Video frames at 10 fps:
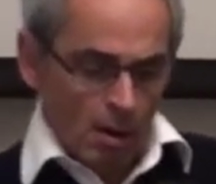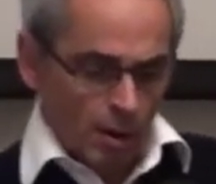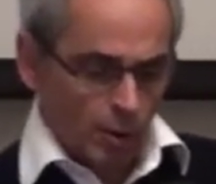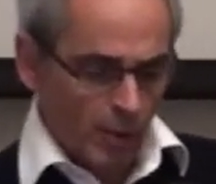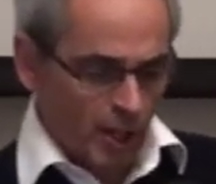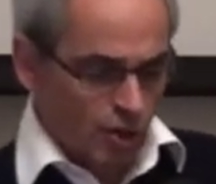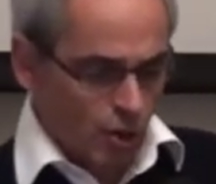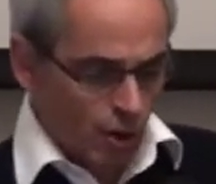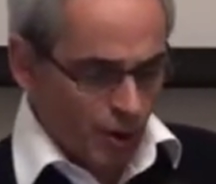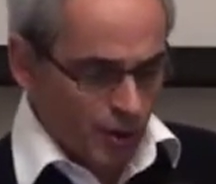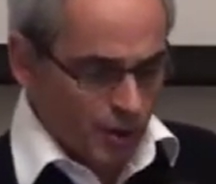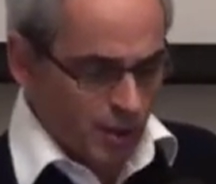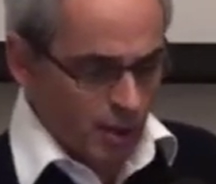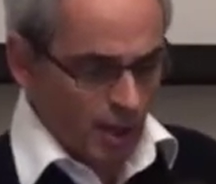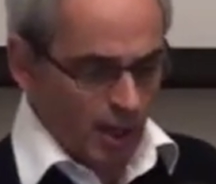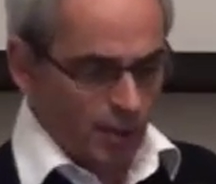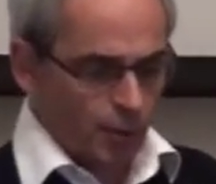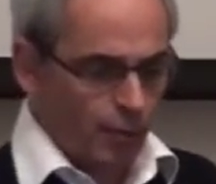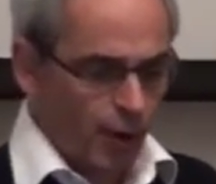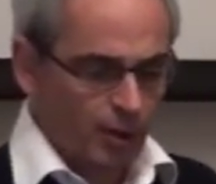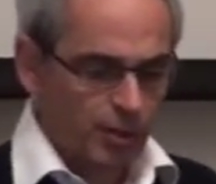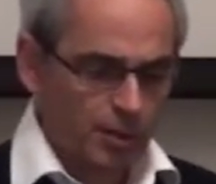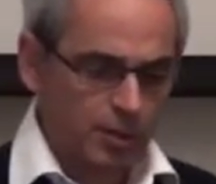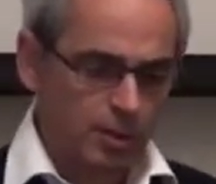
You make choice and you focus